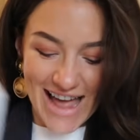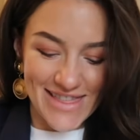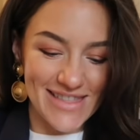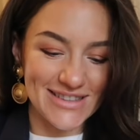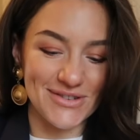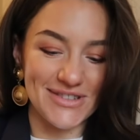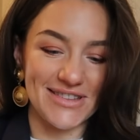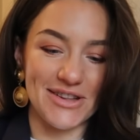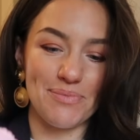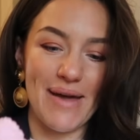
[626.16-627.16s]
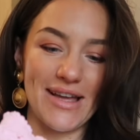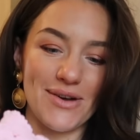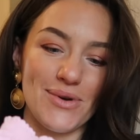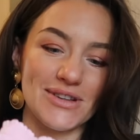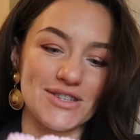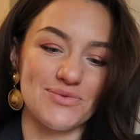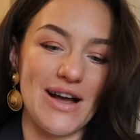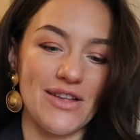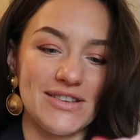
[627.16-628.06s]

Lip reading: And then there's also a little pink one as well.